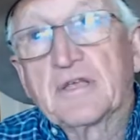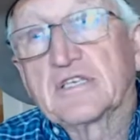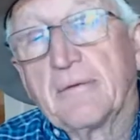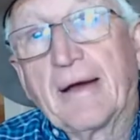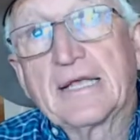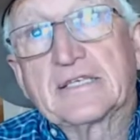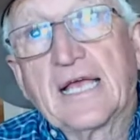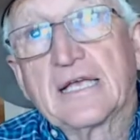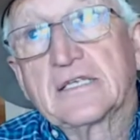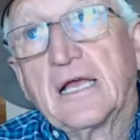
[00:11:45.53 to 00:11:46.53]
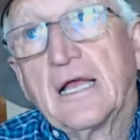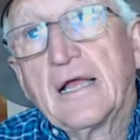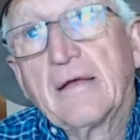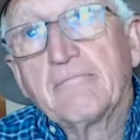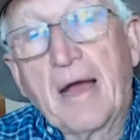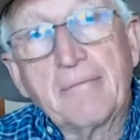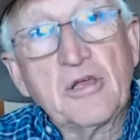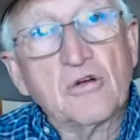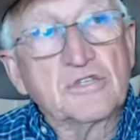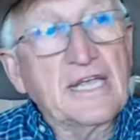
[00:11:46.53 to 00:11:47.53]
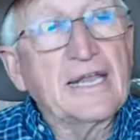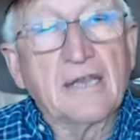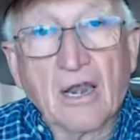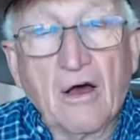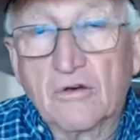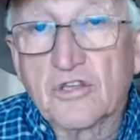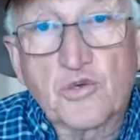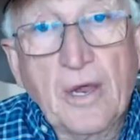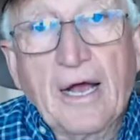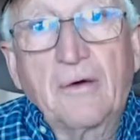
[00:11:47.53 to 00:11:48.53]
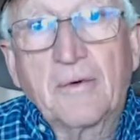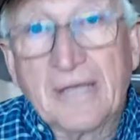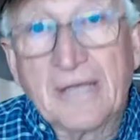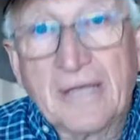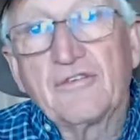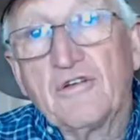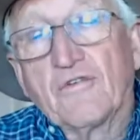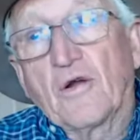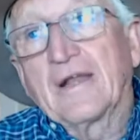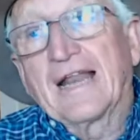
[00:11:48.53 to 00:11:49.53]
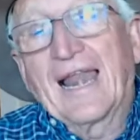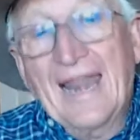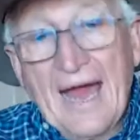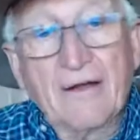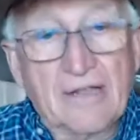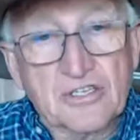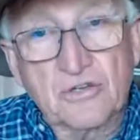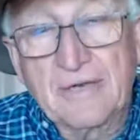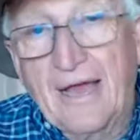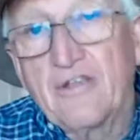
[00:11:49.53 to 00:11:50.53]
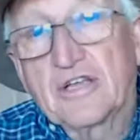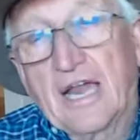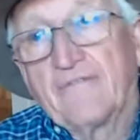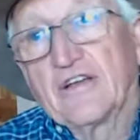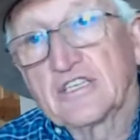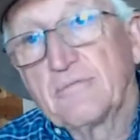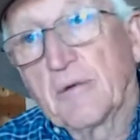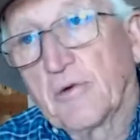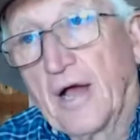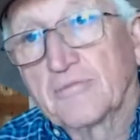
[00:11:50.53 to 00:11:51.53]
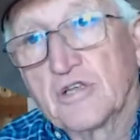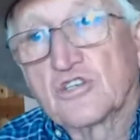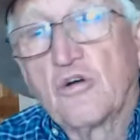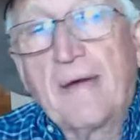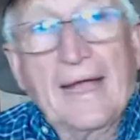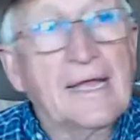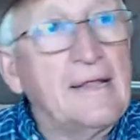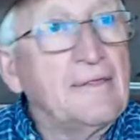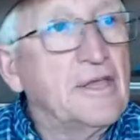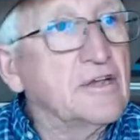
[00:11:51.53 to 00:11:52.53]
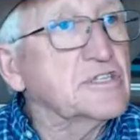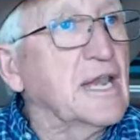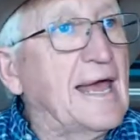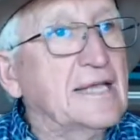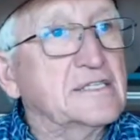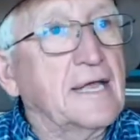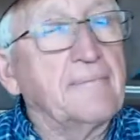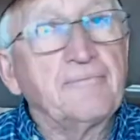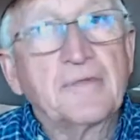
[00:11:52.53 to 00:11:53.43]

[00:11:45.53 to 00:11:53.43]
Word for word: somebody says, My mule's eating along the trail. Well, yeah, you've already allowed it. So now you've got to fix a big problem. So let's go back. Here's the last thing